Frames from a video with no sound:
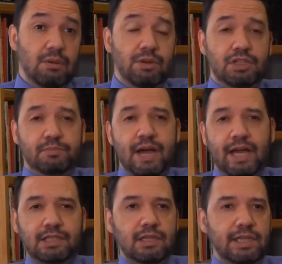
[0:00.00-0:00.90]
Which is
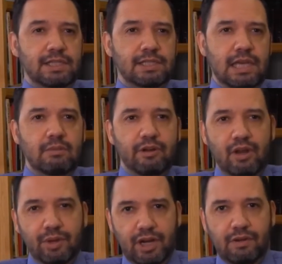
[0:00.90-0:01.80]
pockets on the east side of the
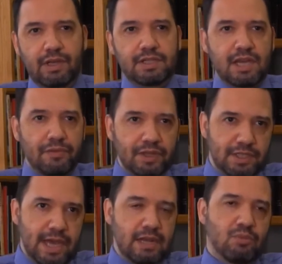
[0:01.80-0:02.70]
Marywood area,
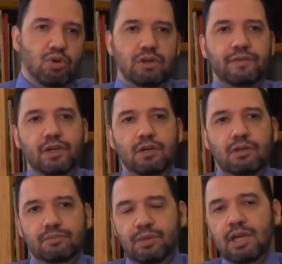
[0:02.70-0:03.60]
southeast side of
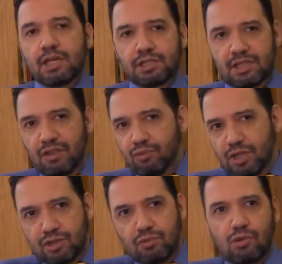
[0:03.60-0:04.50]
Mokerville,
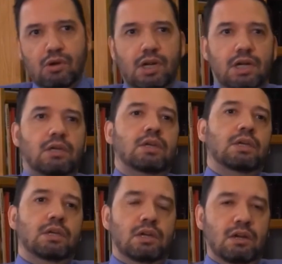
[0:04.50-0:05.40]
southwest Aurora,
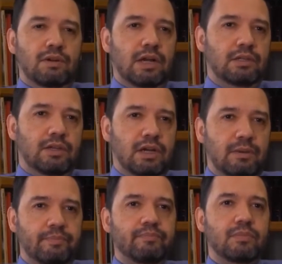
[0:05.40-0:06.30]
around
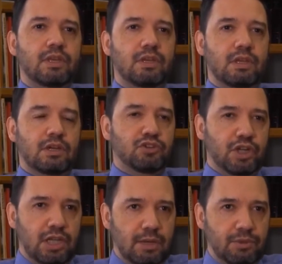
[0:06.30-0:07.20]
um, the
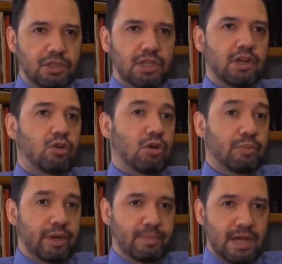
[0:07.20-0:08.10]
country club. Those are the
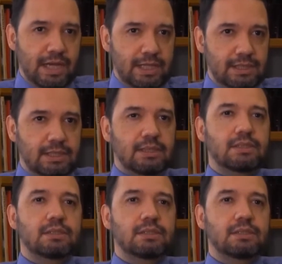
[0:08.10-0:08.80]
unincorporated pockets.